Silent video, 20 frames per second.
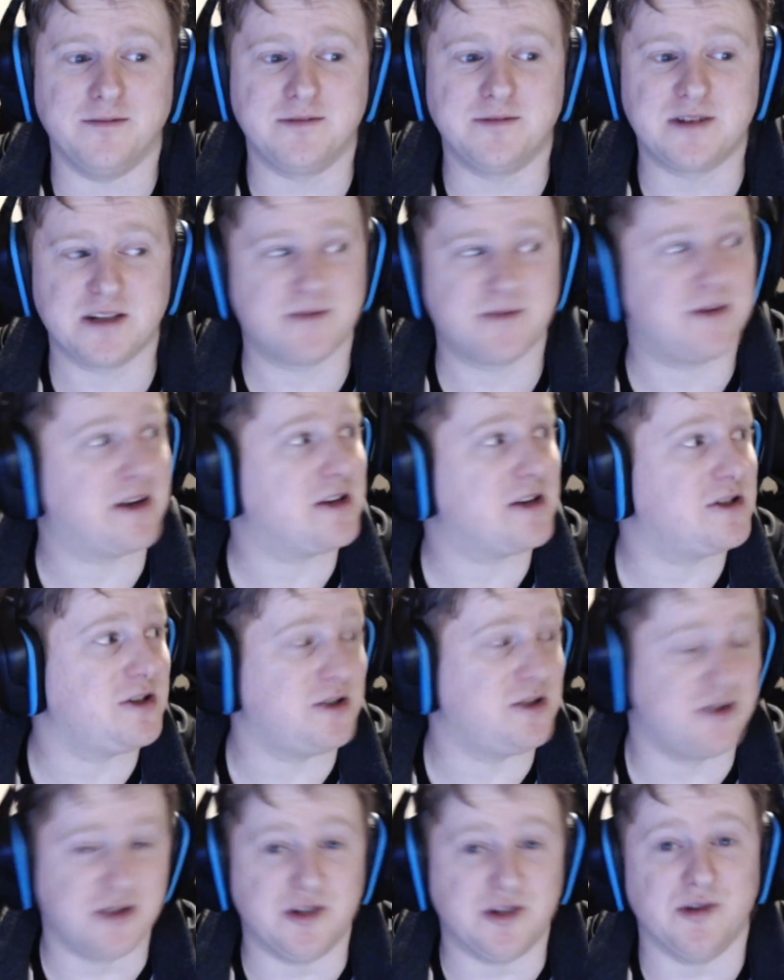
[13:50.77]
Just because you
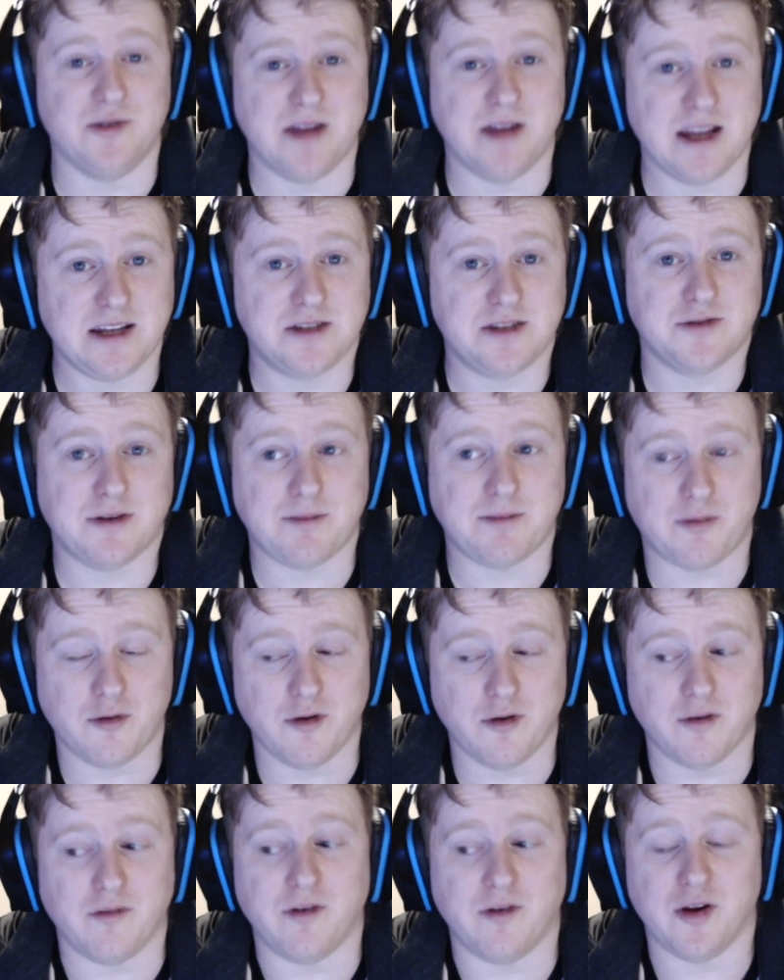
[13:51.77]
do need to
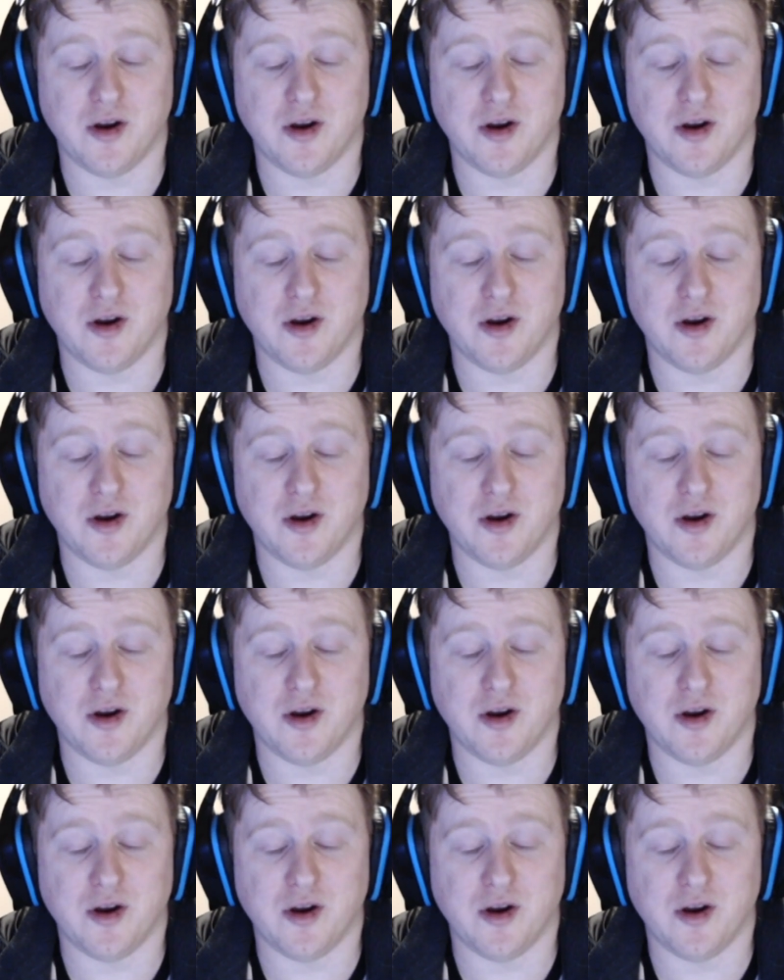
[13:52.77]
improve.